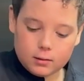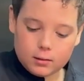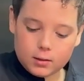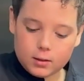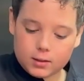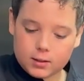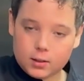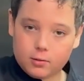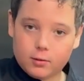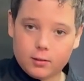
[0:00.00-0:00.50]

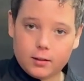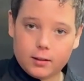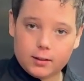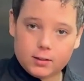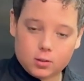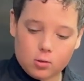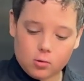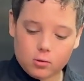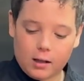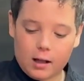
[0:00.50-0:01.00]
just to
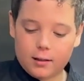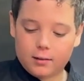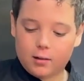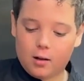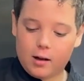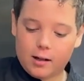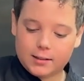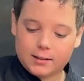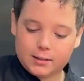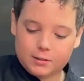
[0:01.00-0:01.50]
release all that
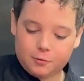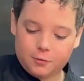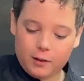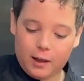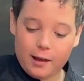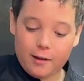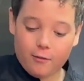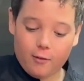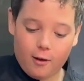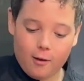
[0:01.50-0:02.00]
nice
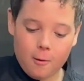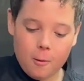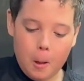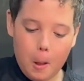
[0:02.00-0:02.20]
flavour.